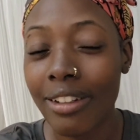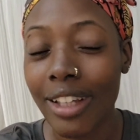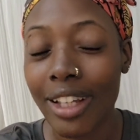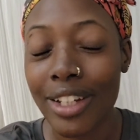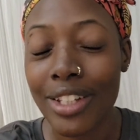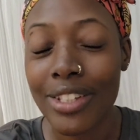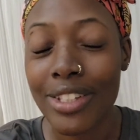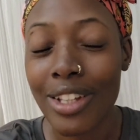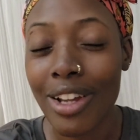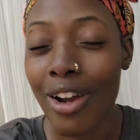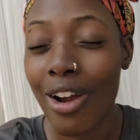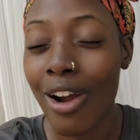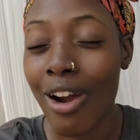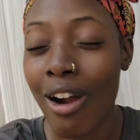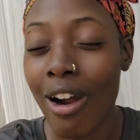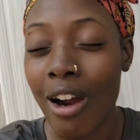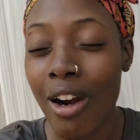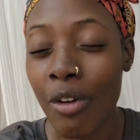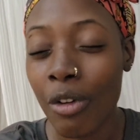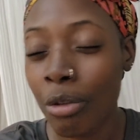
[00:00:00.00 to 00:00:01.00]
that is a
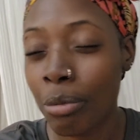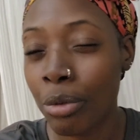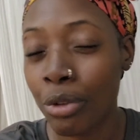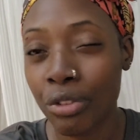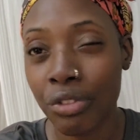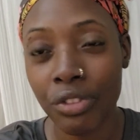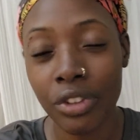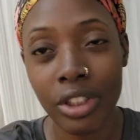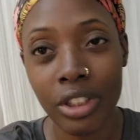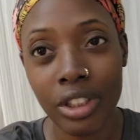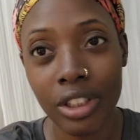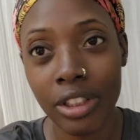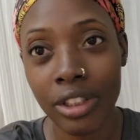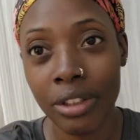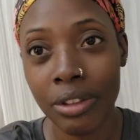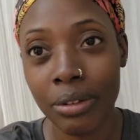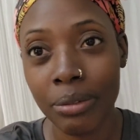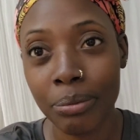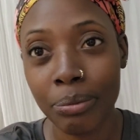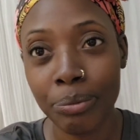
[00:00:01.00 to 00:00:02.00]
horrible
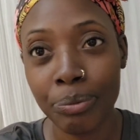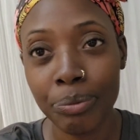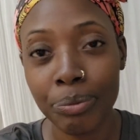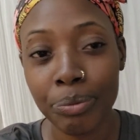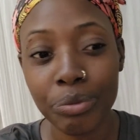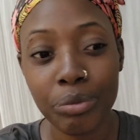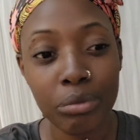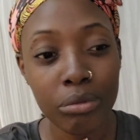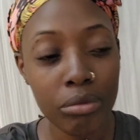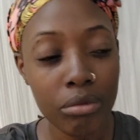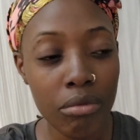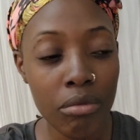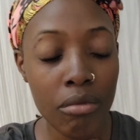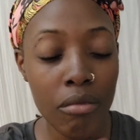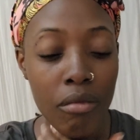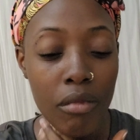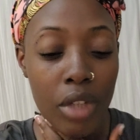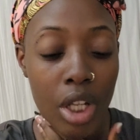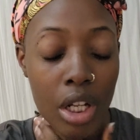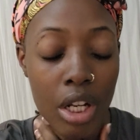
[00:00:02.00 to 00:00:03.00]
feeling
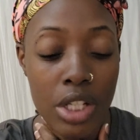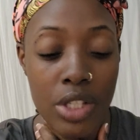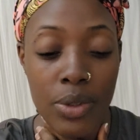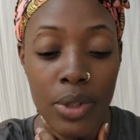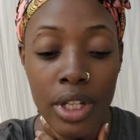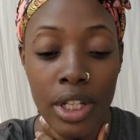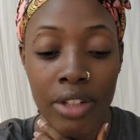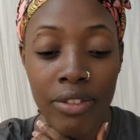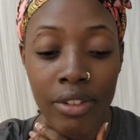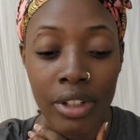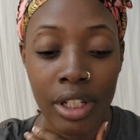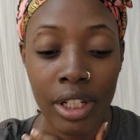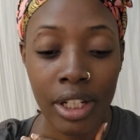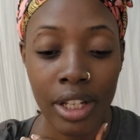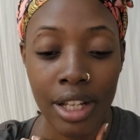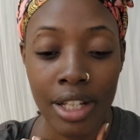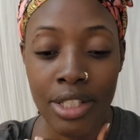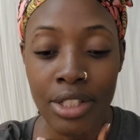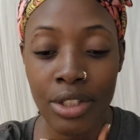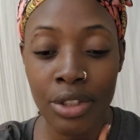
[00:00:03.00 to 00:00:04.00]
that's why even
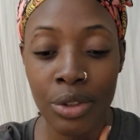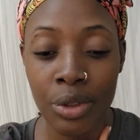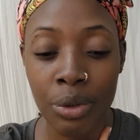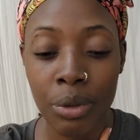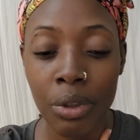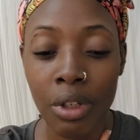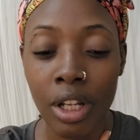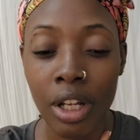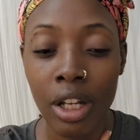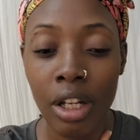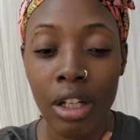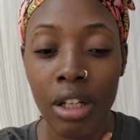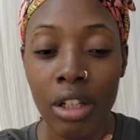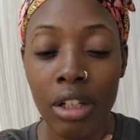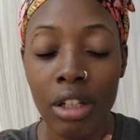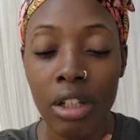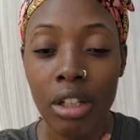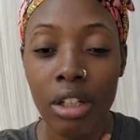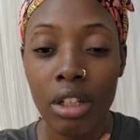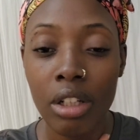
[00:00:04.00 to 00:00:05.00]
like as a doula
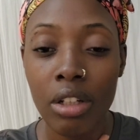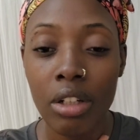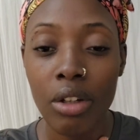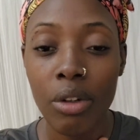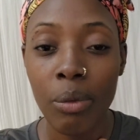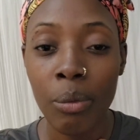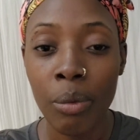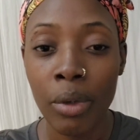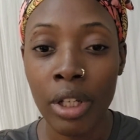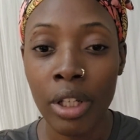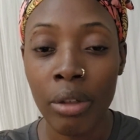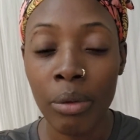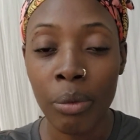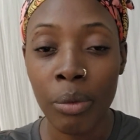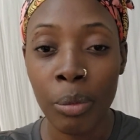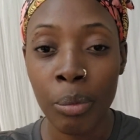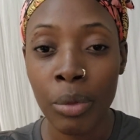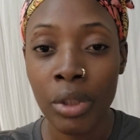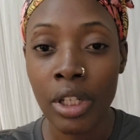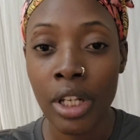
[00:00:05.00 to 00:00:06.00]
when
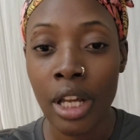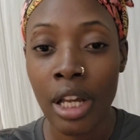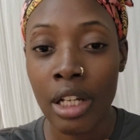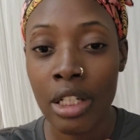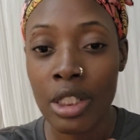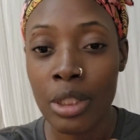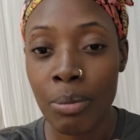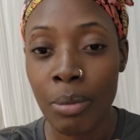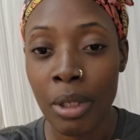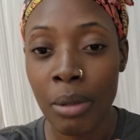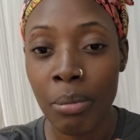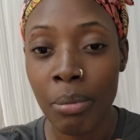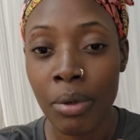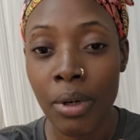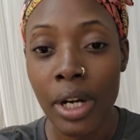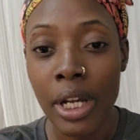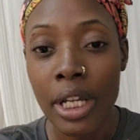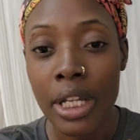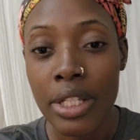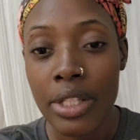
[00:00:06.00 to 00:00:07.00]
women ask my
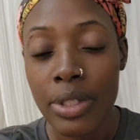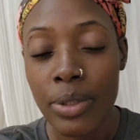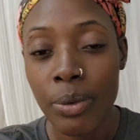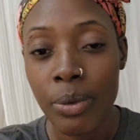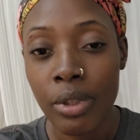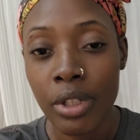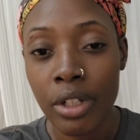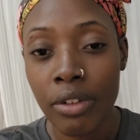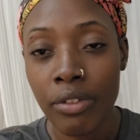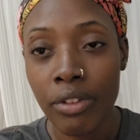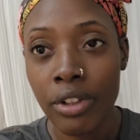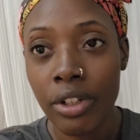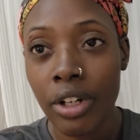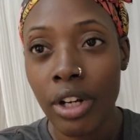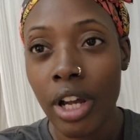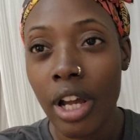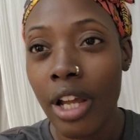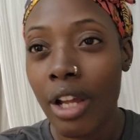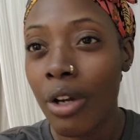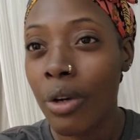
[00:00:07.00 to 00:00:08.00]
price or whatever
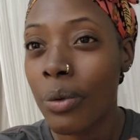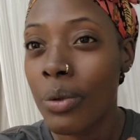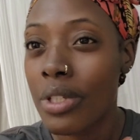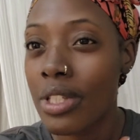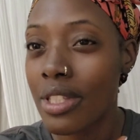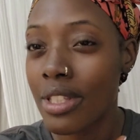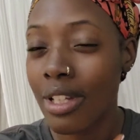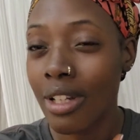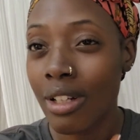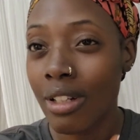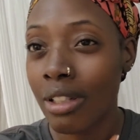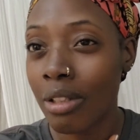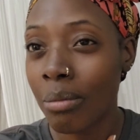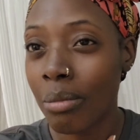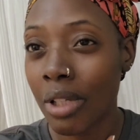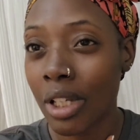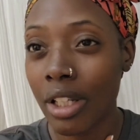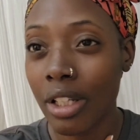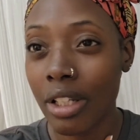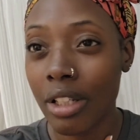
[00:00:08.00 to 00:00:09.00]
i always tell
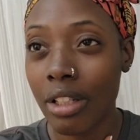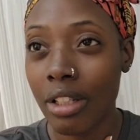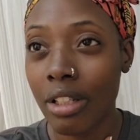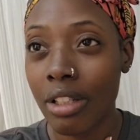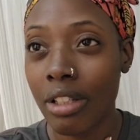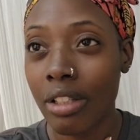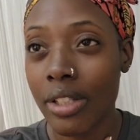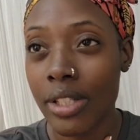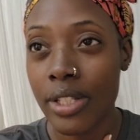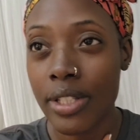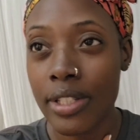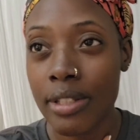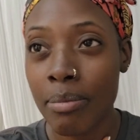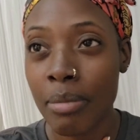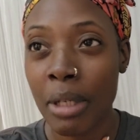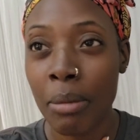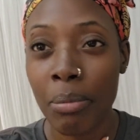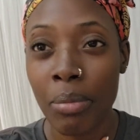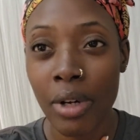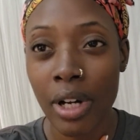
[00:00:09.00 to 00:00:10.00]
them like this is
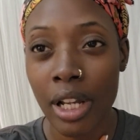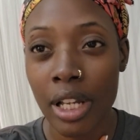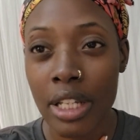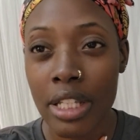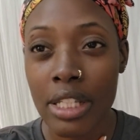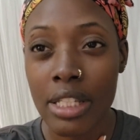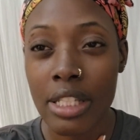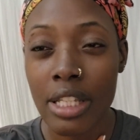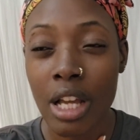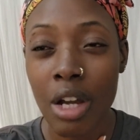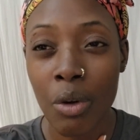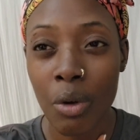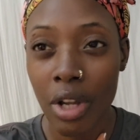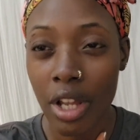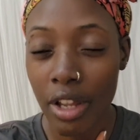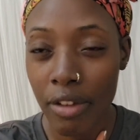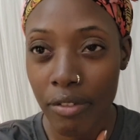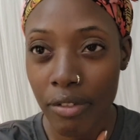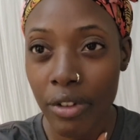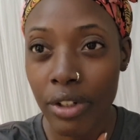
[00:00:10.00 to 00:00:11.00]
my price
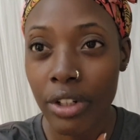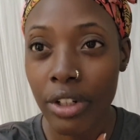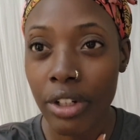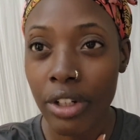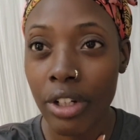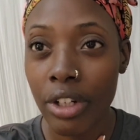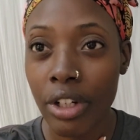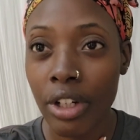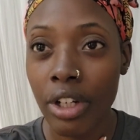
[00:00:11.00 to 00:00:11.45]
however